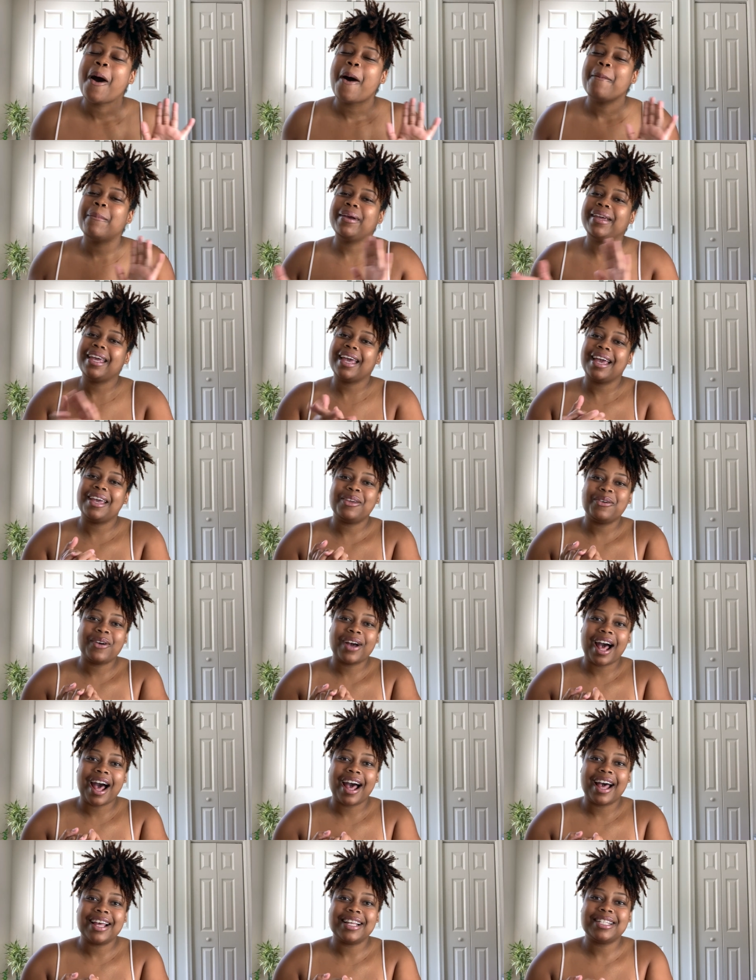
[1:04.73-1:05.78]
But yeah, you
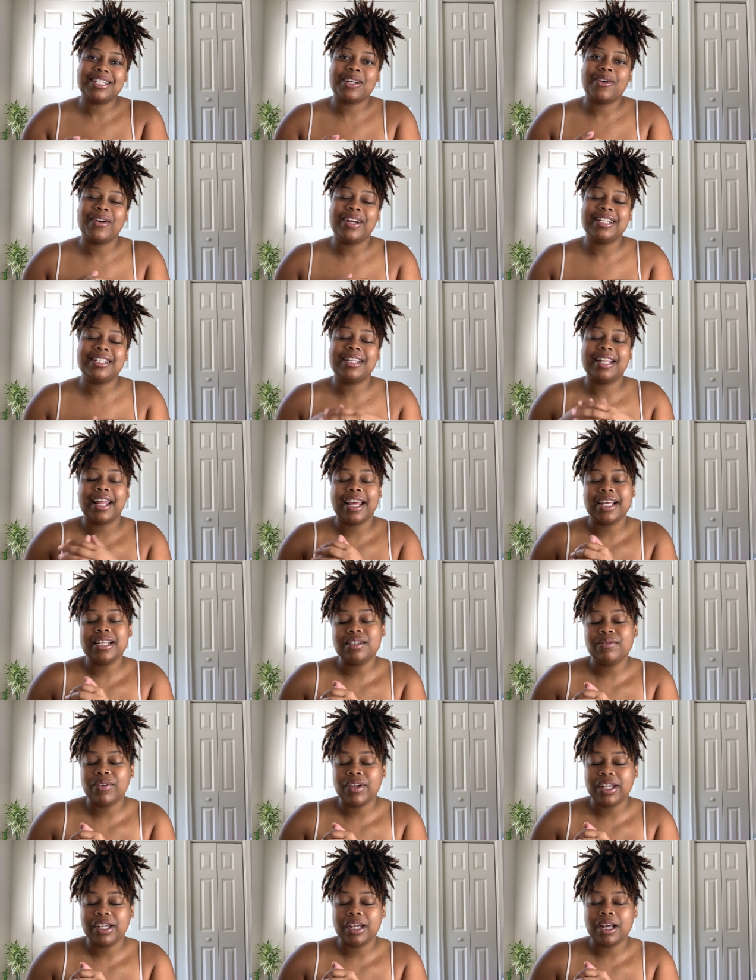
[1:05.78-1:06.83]
guys, so in today's
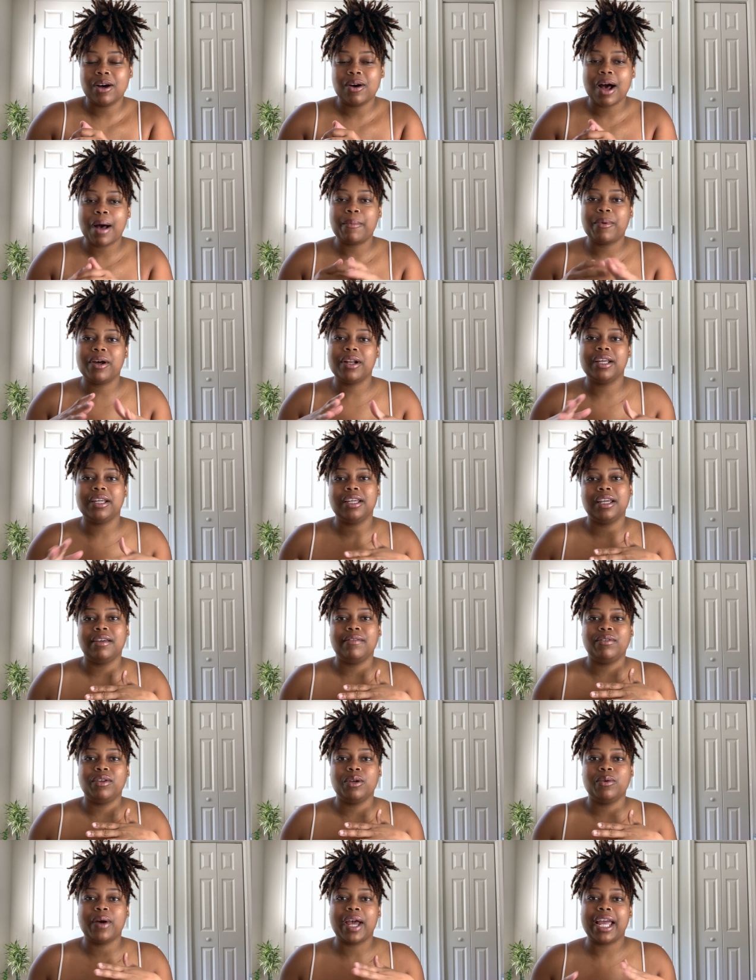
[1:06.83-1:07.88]
video, I'm gonna give
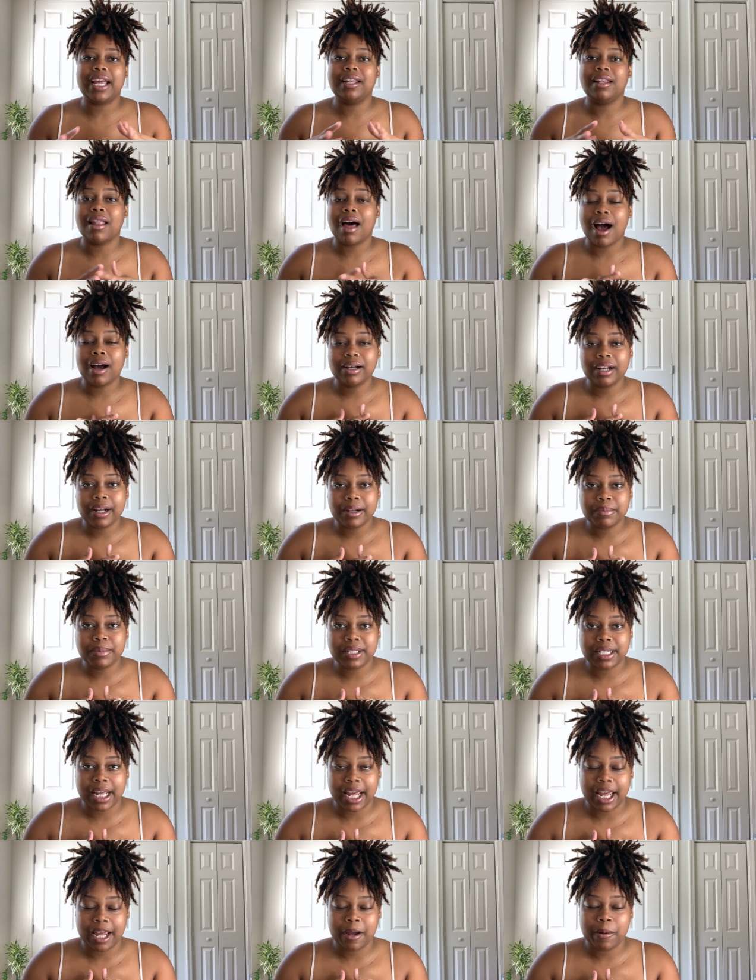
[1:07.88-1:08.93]
you a lock
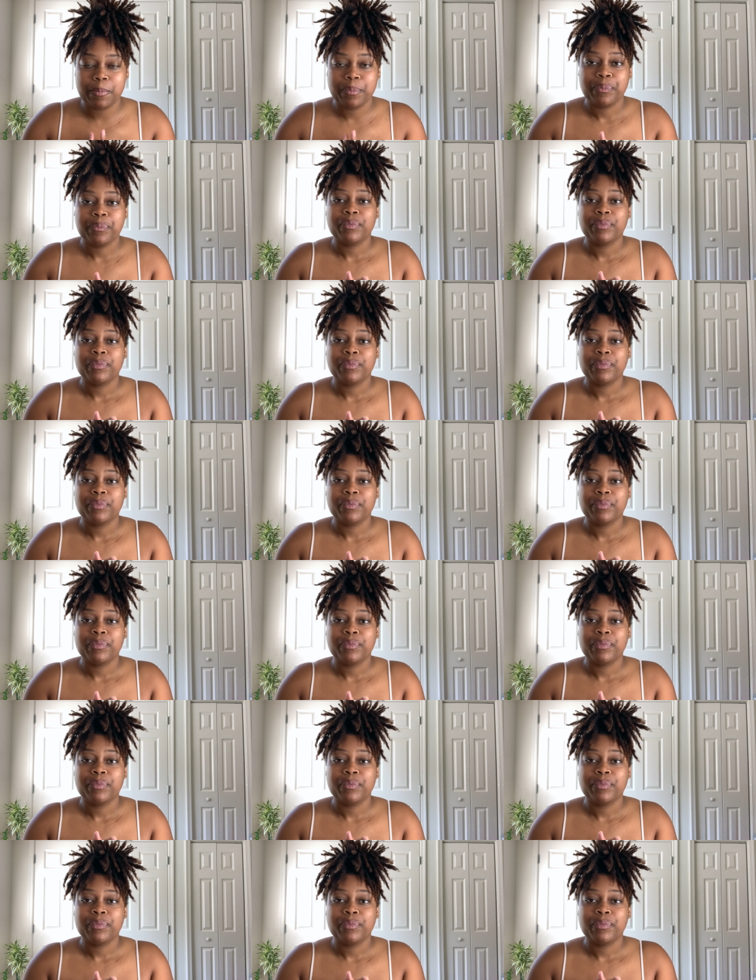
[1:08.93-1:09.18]
update,